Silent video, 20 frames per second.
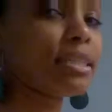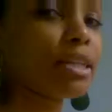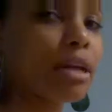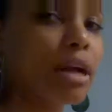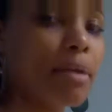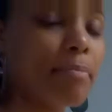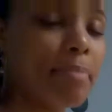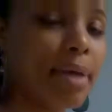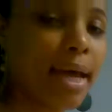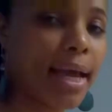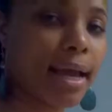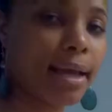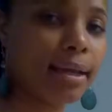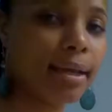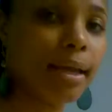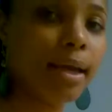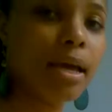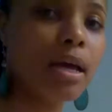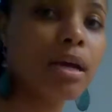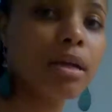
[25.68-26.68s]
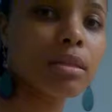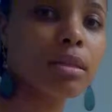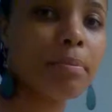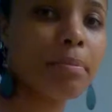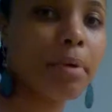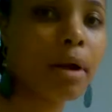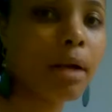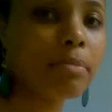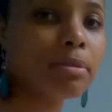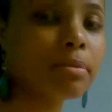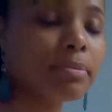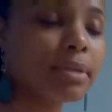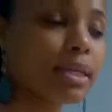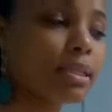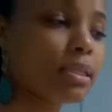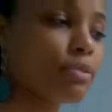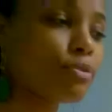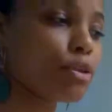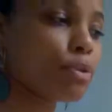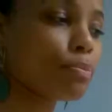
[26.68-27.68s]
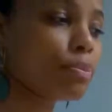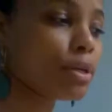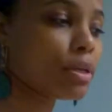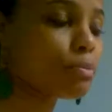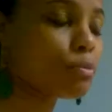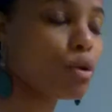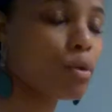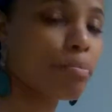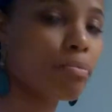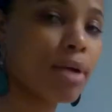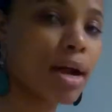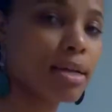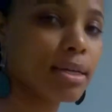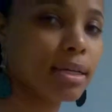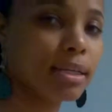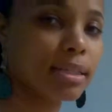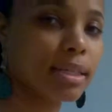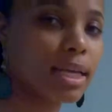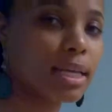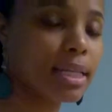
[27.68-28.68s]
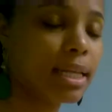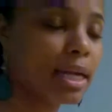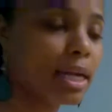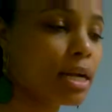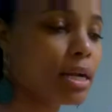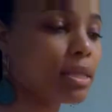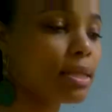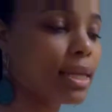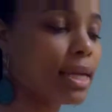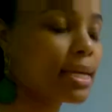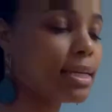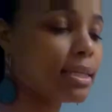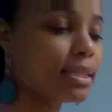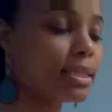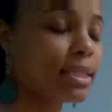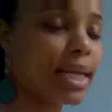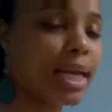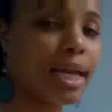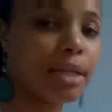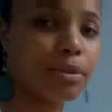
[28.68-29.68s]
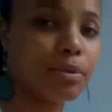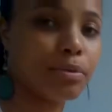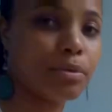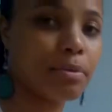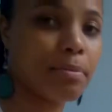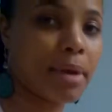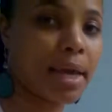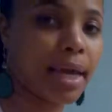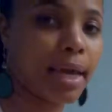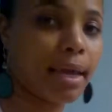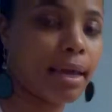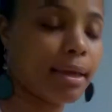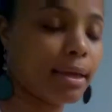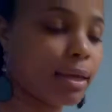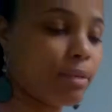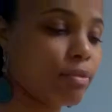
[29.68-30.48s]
that aren't padded, the problem is if you're putting more products in there, they can tear through the bag.